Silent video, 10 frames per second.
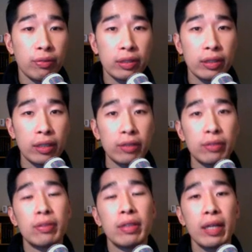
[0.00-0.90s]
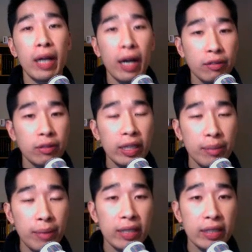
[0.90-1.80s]
So I'd
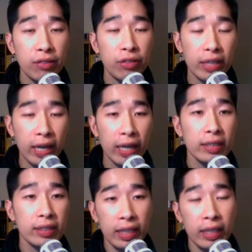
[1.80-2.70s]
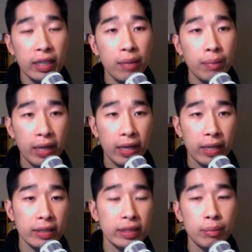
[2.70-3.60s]
recommend, if you can, set it up
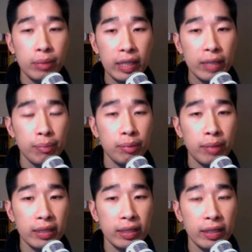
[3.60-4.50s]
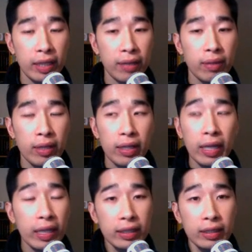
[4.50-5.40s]
and simply implement it there.
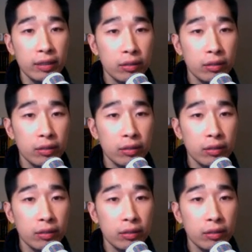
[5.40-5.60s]
And that's the